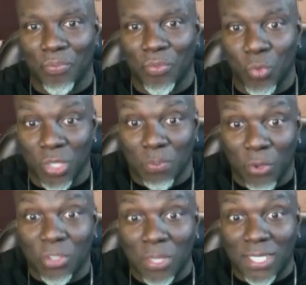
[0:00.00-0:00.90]
we're
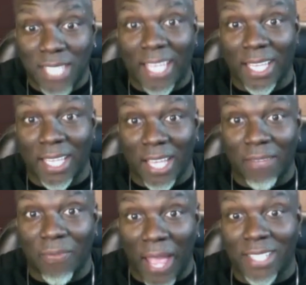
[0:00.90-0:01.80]
supposed to be taking
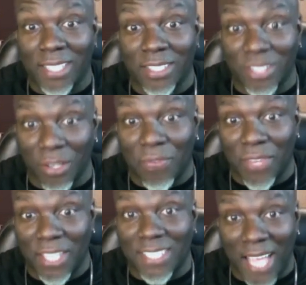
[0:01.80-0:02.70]
advantage of
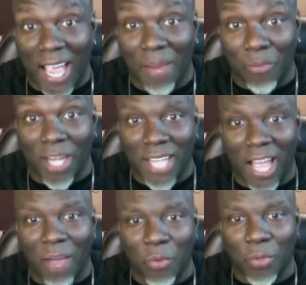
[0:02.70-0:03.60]
this time right
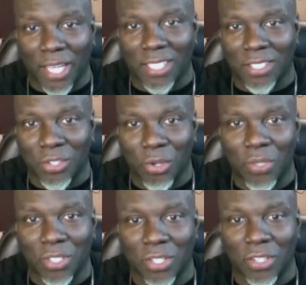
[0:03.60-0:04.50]
now when we're getting to
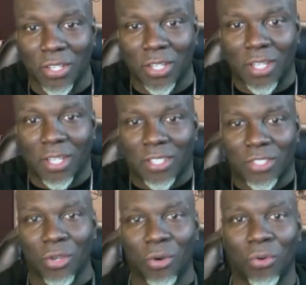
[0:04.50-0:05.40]
know each other.
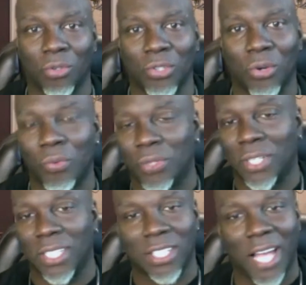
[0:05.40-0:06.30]
So you know,
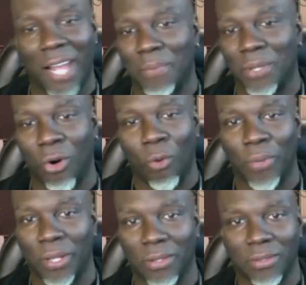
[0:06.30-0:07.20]
you got to be
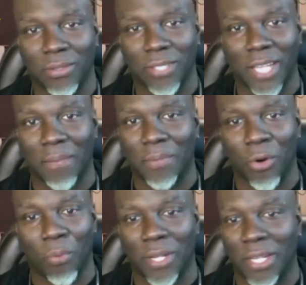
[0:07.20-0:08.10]
open. You got to be
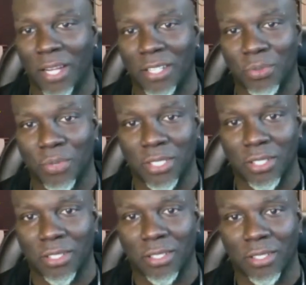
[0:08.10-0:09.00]
open and honest with each
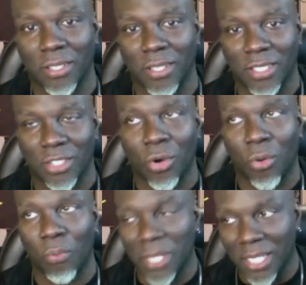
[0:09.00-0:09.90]
other. So
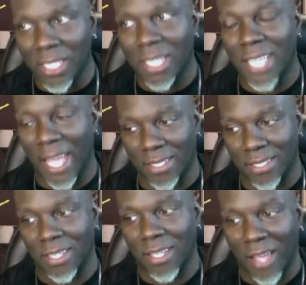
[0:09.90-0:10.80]
me,
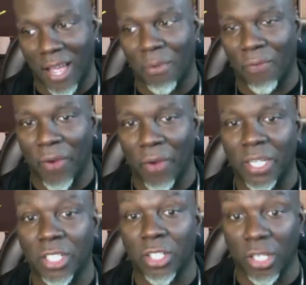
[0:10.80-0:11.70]
yes, I'm a very
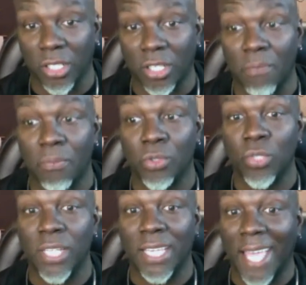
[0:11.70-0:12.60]
good
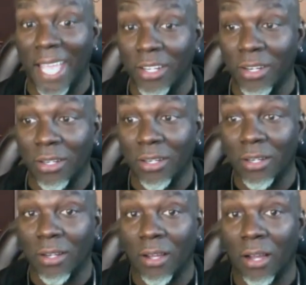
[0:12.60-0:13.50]
communicator
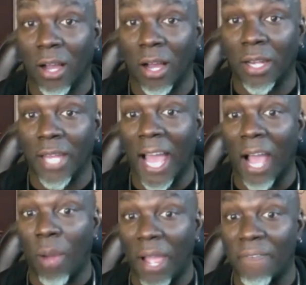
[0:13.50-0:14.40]
on
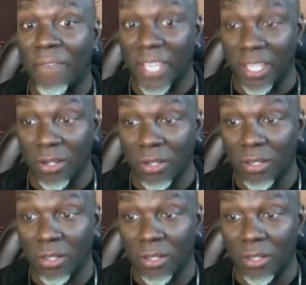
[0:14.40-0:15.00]
how I feel,